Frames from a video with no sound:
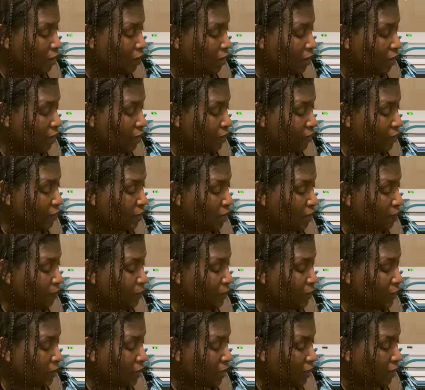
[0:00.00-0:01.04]
and they
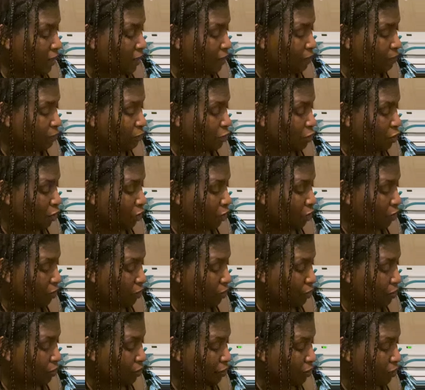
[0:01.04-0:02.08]
became dark,
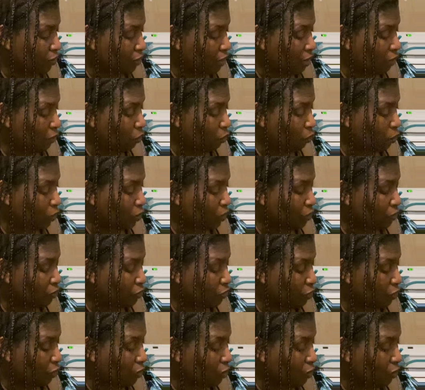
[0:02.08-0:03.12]
and one
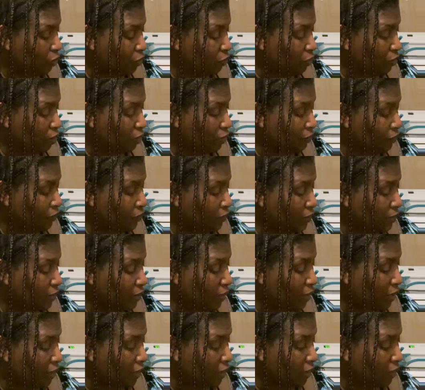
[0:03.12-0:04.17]
third of the
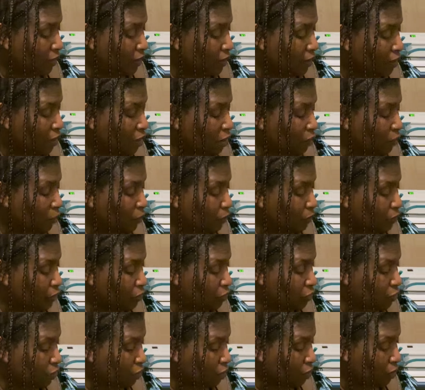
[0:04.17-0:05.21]
day was
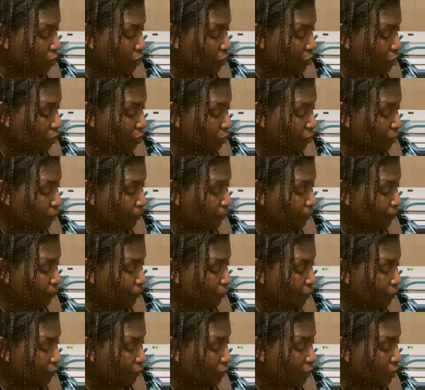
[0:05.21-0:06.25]
dark,
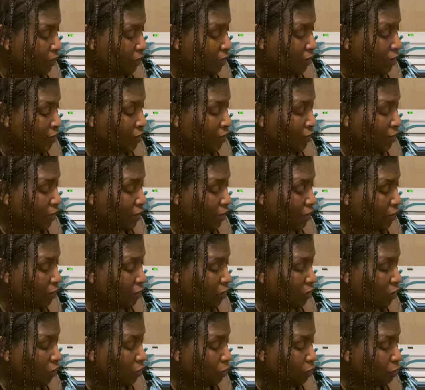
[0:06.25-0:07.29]
and
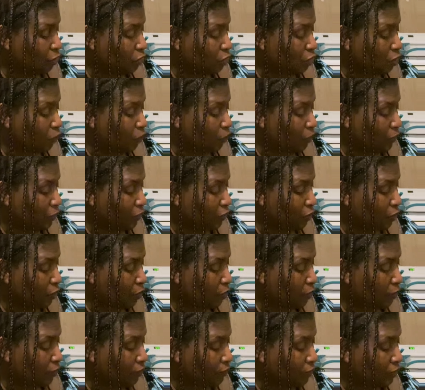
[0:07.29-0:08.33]
also one third
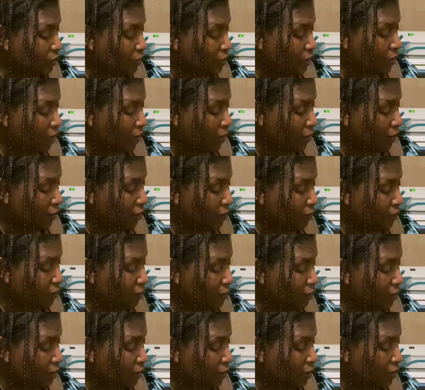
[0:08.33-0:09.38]
of the night.
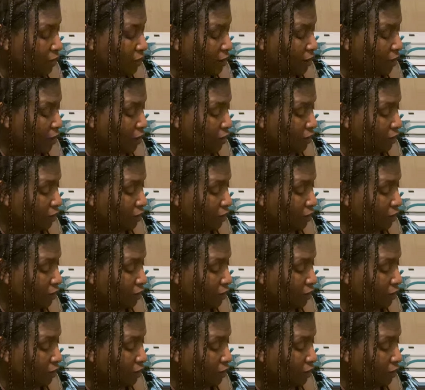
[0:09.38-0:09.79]
Then I